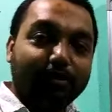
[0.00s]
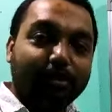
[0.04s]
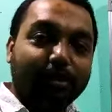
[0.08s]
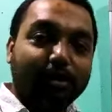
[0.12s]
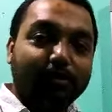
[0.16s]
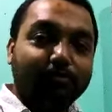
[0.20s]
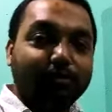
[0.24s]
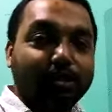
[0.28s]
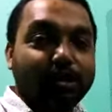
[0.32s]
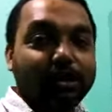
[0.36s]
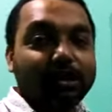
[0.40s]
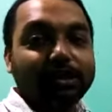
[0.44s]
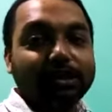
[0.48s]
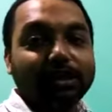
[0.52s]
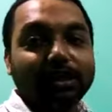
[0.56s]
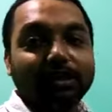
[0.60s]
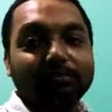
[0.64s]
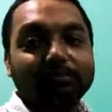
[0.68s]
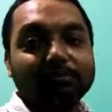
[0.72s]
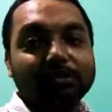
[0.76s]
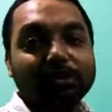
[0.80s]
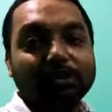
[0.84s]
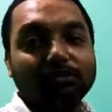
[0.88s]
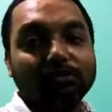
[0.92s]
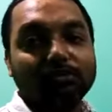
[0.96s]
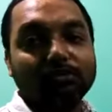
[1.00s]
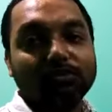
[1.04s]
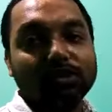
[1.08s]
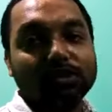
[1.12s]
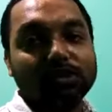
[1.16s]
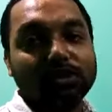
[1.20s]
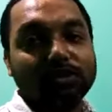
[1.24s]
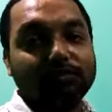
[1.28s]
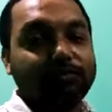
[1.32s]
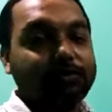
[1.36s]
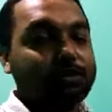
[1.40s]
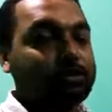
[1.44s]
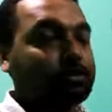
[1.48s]
Only when it comes out to the
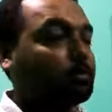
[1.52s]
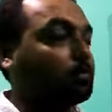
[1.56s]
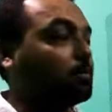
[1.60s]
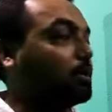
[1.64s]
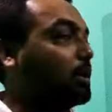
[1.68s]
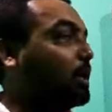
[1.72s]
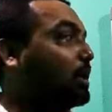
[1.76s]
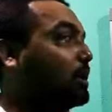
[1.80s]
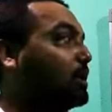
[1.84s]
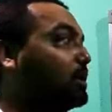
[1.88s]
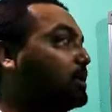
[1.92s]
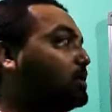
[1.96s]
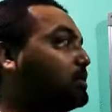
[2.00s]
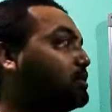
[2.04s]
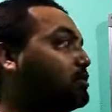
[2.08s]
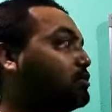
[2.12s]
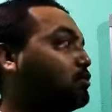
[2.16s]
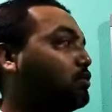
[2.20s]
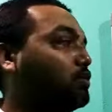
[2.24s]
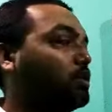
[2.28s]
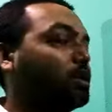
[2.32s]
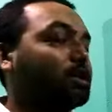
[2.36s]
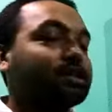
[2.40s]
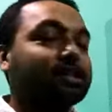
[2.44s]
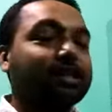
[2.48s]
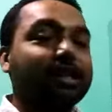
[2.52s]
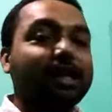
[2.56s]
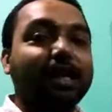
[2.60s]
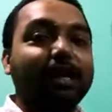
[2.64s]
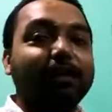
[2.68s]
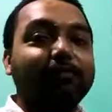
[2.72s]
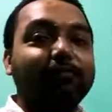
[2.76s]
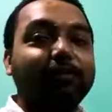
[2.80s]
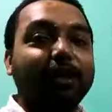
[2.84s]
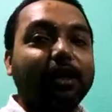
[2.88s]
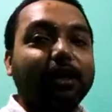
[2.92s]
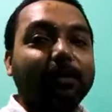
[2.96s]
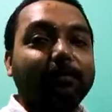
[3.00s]
surface of the earth, it is known as
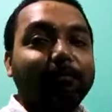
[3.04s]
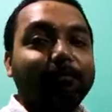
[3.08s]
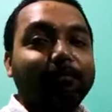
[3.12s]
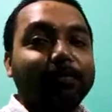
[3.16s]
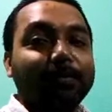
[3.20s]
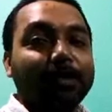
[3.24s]
lava.